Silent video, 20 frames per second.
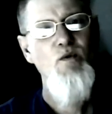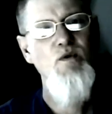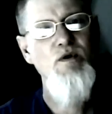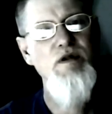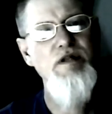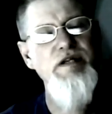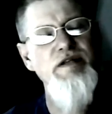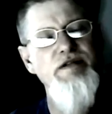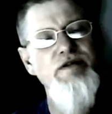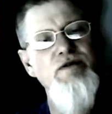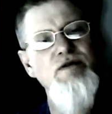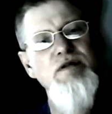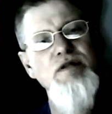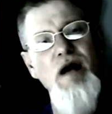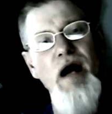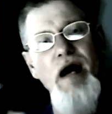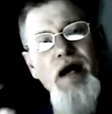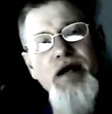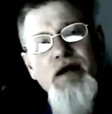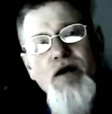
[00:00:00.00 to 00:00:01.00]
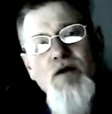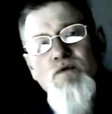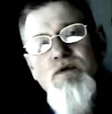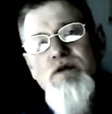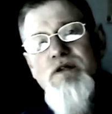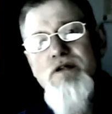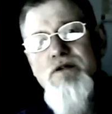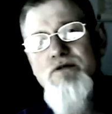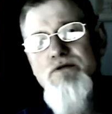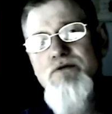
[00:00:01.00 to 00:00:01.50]
We'll either align our
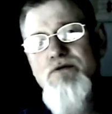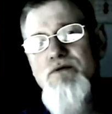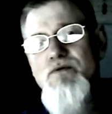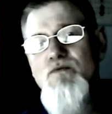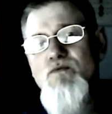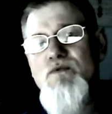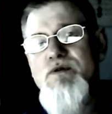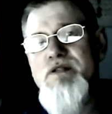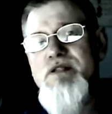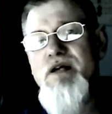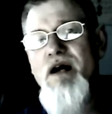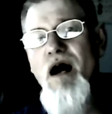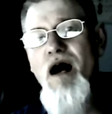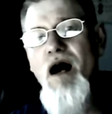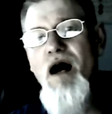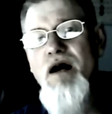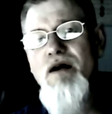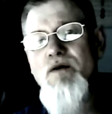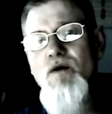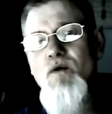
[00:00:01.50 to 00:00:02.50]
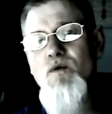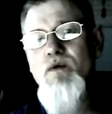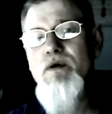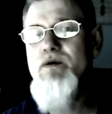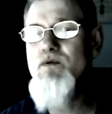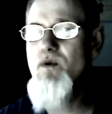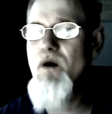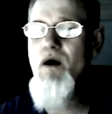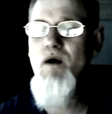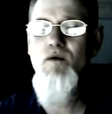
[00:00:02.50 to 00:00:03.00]
will with God or
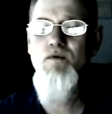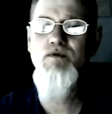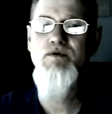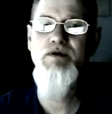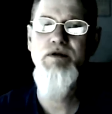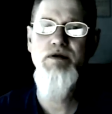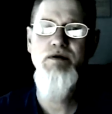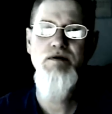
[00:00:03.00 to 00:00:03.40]
we won't.